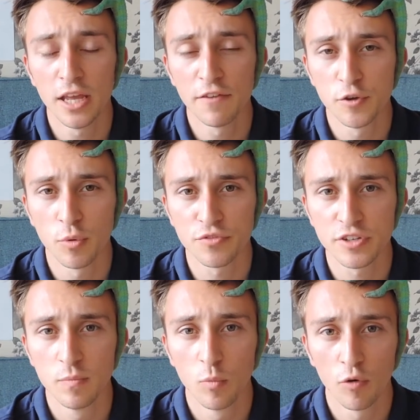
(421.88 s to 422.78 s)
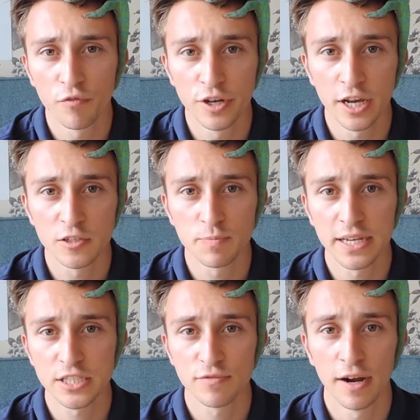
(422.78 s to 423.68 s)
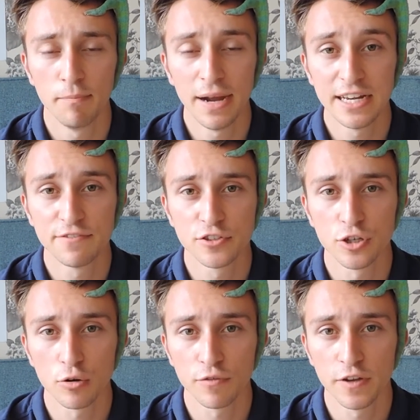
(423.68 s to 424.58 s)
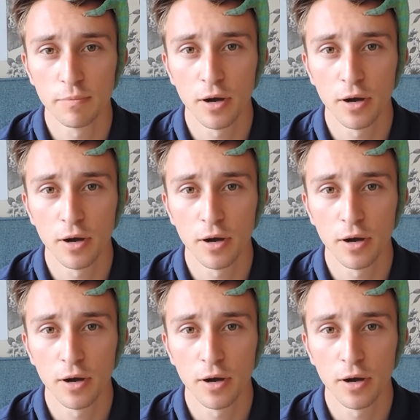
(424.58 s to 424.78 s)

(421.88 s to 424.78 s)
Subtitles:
If you want to see more videos based around mainly photography,